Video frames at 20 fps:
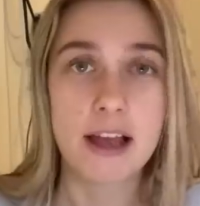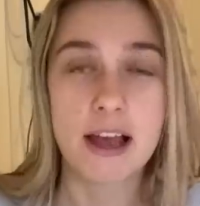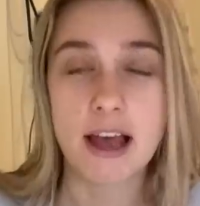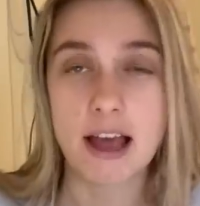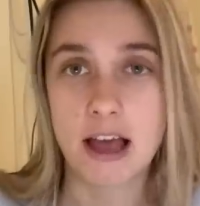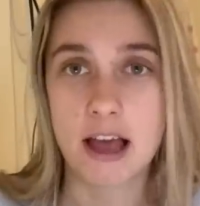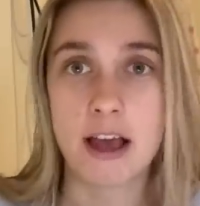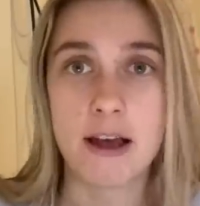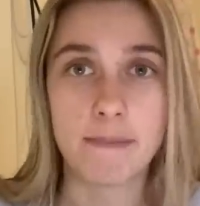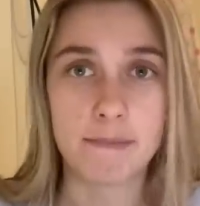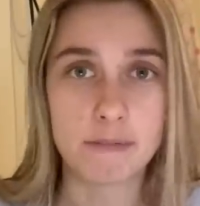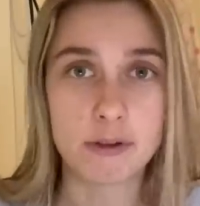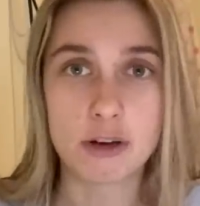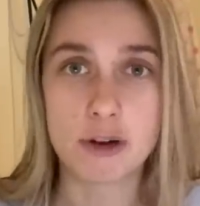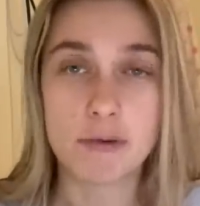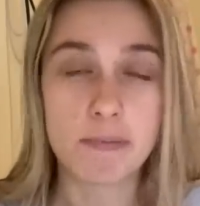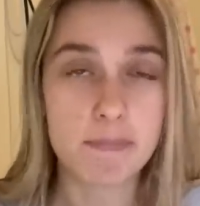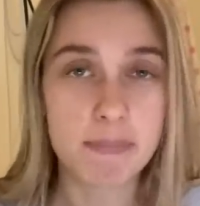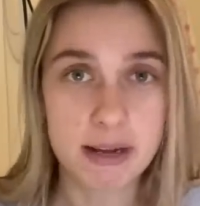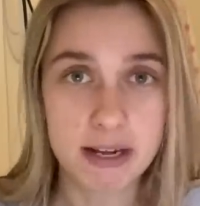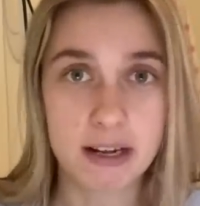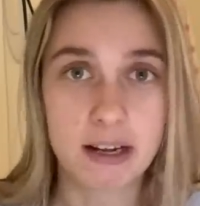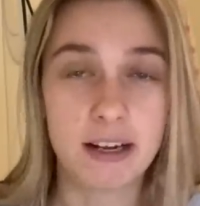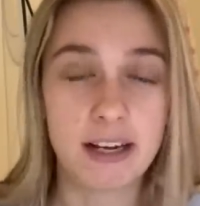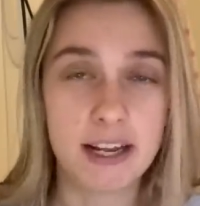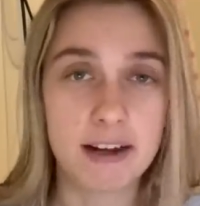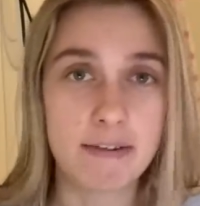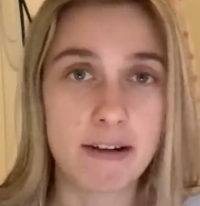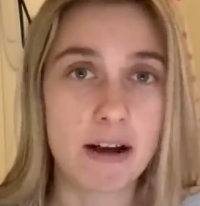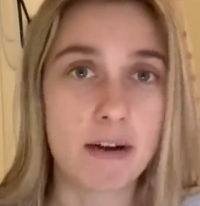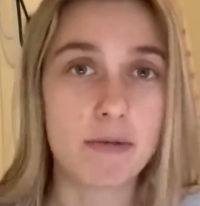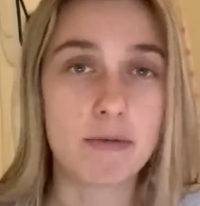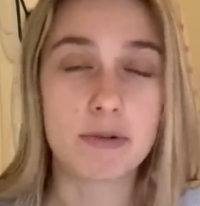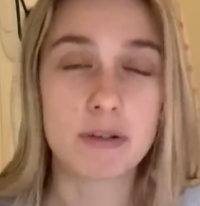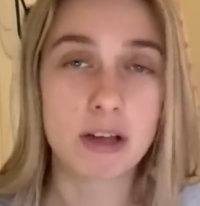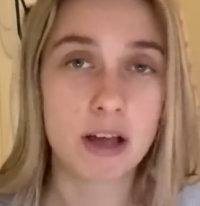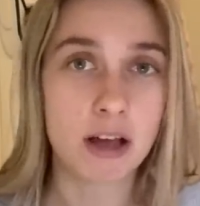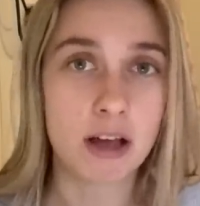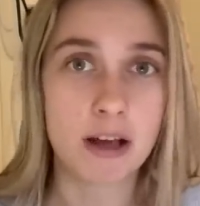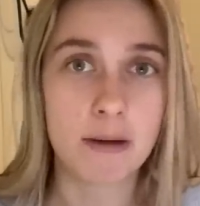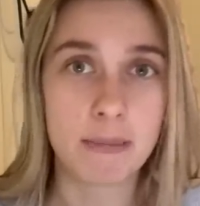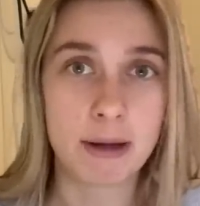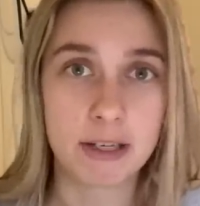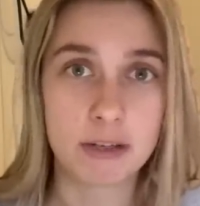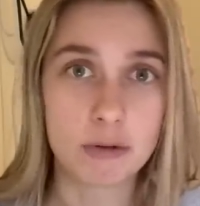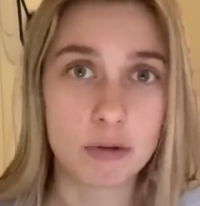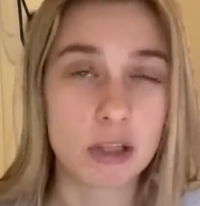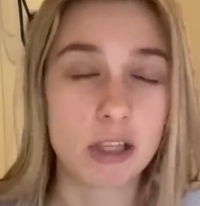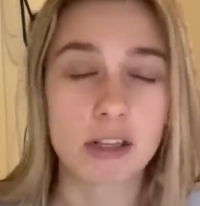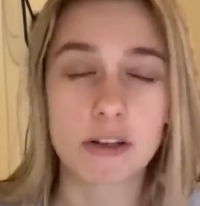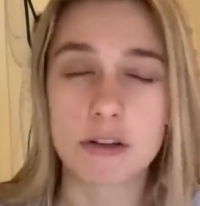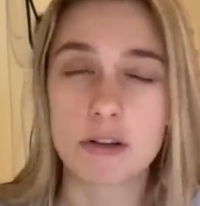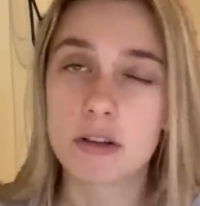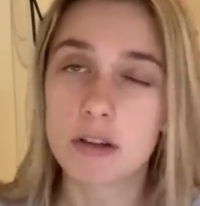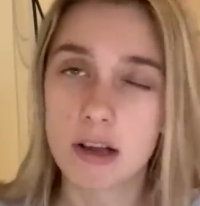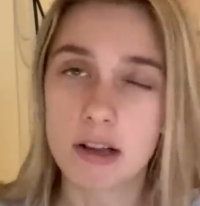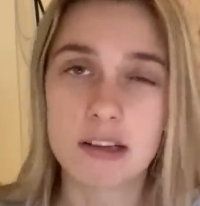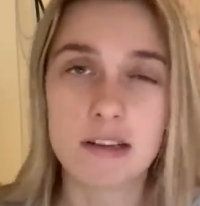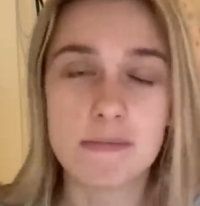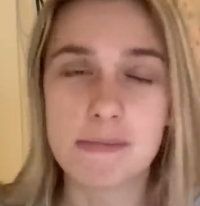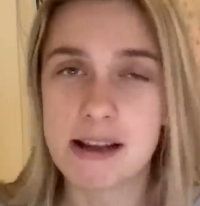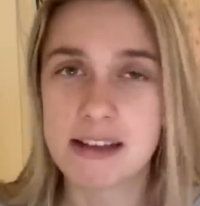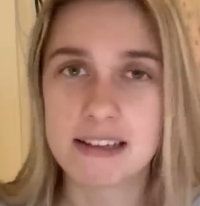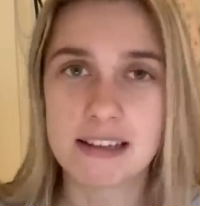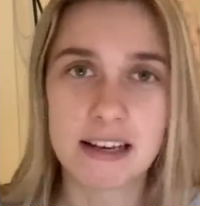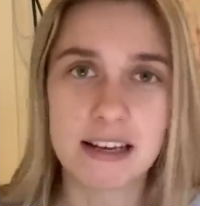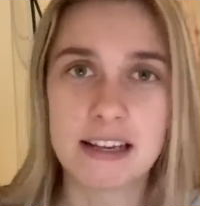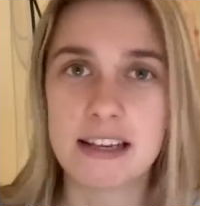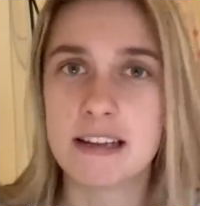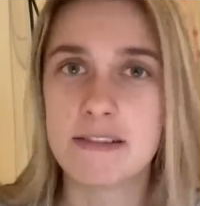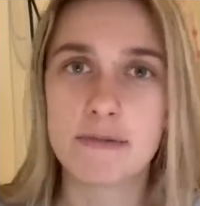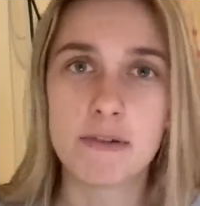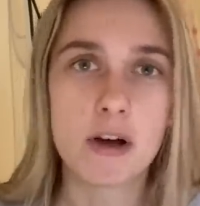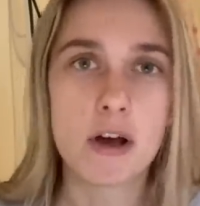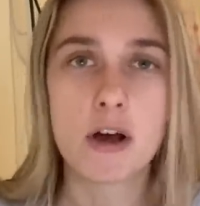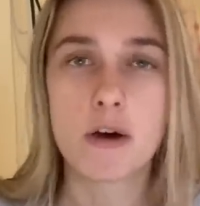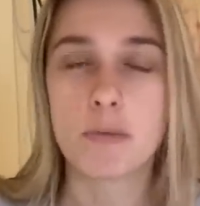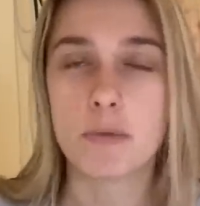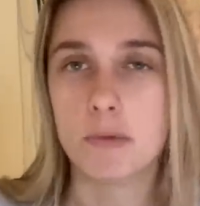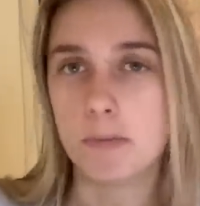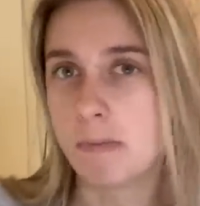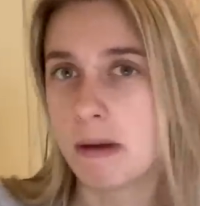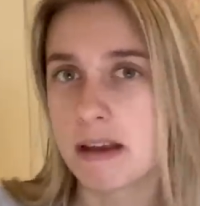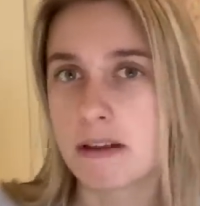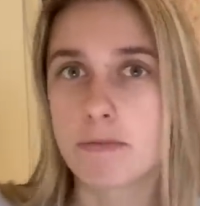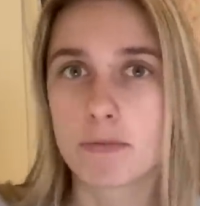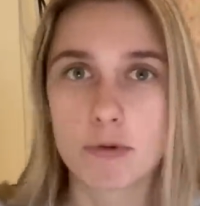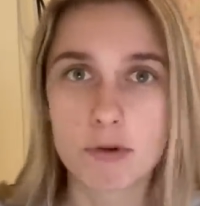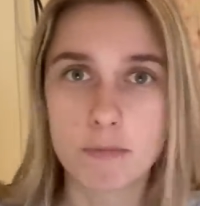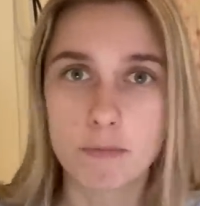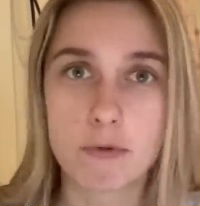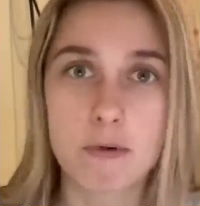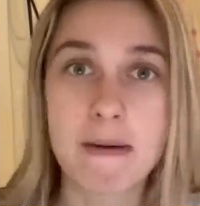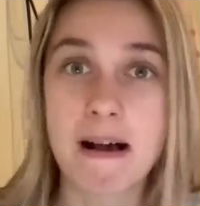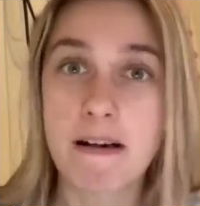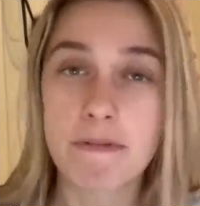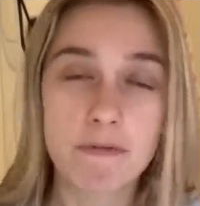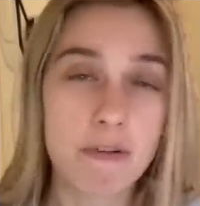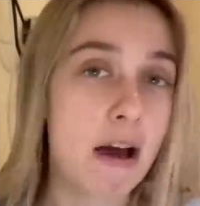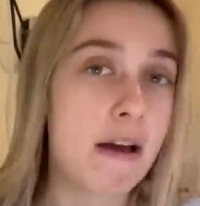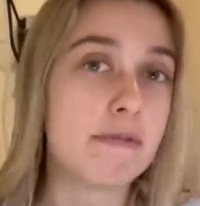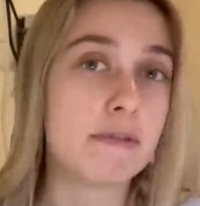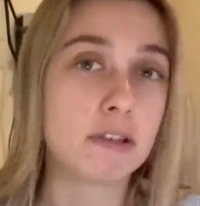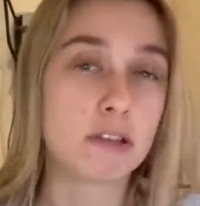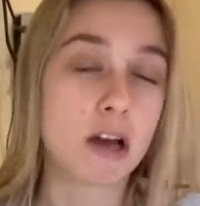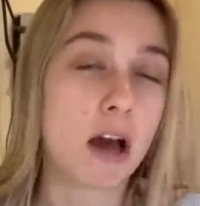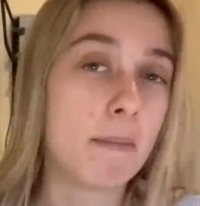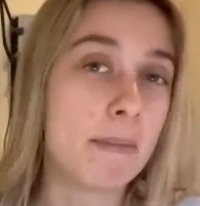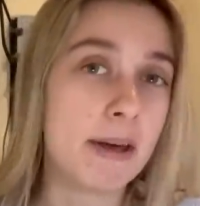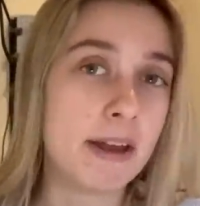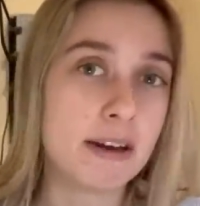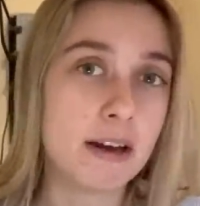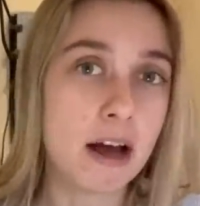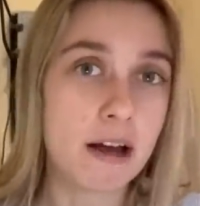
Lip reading: You know, big clear-out. I do think those 13 players that leave will make room for about five to come in.